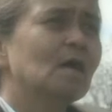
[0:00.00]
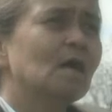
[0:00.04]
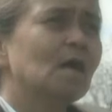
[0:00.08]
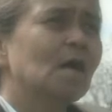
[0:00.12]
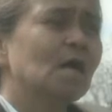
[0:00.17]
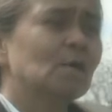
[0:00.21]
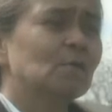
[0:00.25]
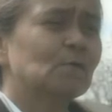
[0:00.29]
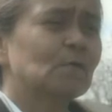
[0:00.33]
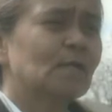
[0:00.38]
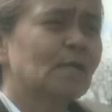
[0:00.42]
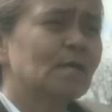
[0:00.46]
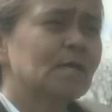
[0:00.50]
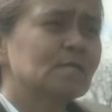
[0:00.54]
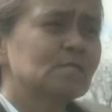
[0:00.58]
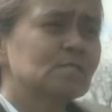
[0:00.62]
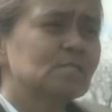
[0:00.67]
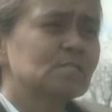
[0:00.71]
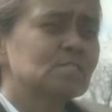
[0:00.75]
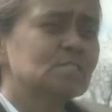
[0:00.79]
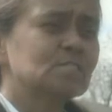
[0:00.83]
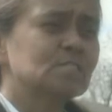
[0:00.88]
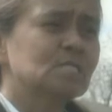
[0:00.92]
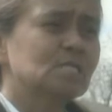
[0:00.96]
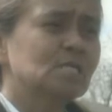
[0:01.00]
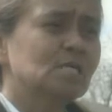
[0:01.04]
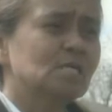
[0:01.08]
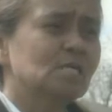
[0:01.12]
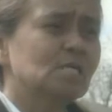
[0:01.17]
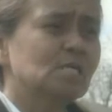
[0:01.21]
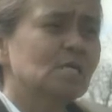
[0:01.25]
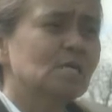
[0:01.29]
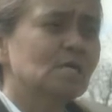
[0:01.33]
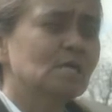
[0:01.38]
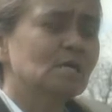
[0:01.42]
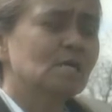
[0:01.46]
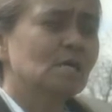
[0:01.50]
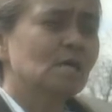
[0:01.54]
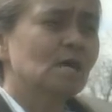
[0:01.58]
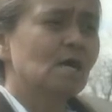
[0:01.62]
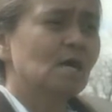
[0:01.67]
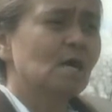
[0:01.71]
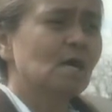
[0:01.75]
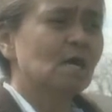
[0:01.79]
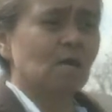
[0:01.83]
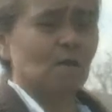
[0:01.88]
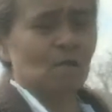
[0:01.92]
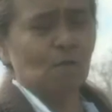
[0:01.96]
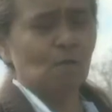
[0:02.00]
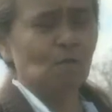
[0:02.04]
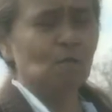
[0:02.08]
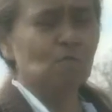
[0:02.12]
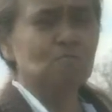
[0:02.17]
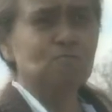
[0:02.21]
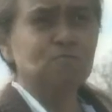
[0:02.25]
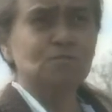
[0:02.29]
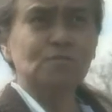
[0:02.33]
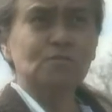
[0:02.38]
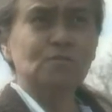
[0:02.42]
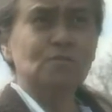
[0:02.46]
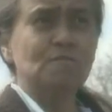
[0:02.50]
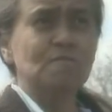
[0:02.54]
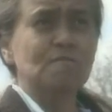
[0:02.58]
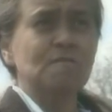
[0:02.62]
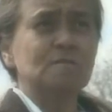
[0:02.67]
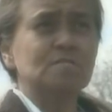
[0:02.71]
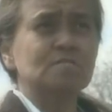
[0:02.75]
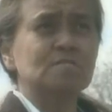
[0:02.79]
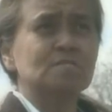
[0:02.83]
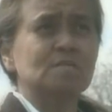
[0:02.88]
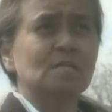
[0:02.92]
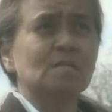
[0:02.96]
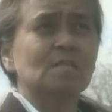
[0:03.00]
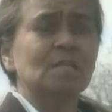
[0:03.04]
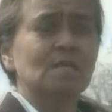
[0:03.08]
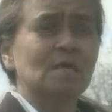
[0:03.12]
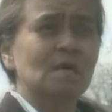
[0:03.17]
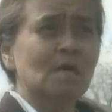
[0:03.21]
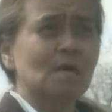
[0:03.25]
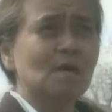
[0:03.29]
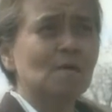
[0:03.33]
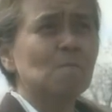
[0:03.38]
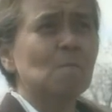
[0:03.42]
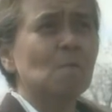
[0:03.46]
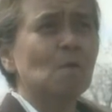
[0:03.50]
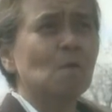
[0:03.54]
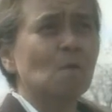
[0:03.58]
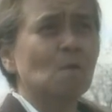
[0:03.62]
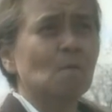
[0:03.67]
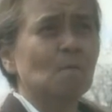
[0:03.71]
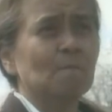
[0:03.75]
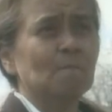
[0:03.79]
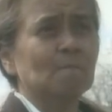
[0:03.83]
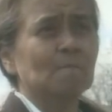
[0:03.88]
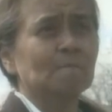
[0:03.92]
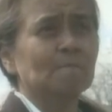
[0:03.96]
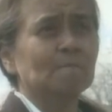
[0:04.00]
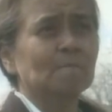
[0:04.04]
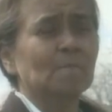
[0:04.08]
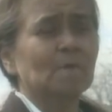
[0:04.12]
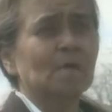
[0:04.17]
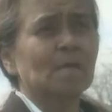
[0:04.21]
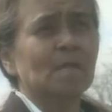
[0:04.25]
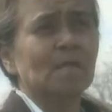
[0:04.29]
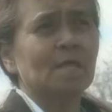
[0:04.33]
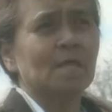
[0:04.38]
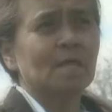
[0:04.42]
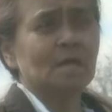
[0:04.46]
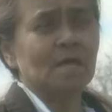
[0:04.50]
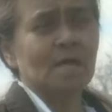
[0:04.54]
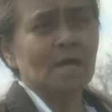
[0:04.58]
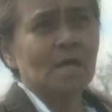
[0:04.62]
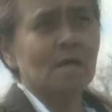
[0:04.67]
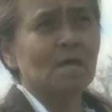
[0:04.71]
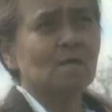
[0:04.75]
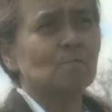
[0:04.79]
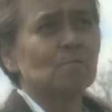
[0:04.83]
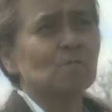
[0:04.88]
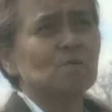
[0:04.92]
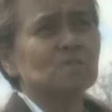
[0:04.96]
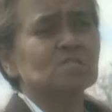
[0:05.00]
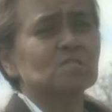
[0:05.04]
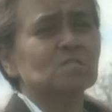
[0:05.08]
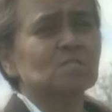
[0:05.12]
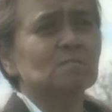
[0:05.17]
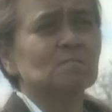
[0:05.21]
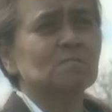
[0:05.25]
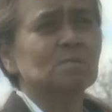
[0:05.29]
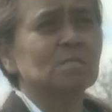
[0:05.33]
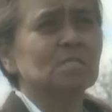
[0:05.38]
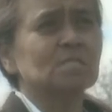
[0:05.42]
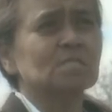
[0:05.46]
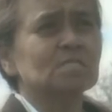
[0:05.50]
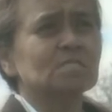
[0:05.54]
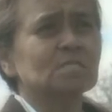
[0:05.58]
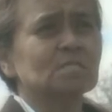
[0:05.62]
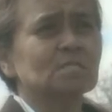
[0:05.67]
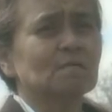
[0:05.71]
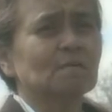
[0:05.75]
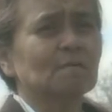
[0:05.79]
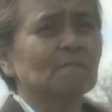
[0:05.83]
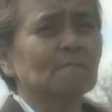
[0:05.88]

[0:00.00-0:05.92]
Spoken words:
I would like to see a closure to this, that they come home and they can rest in peace.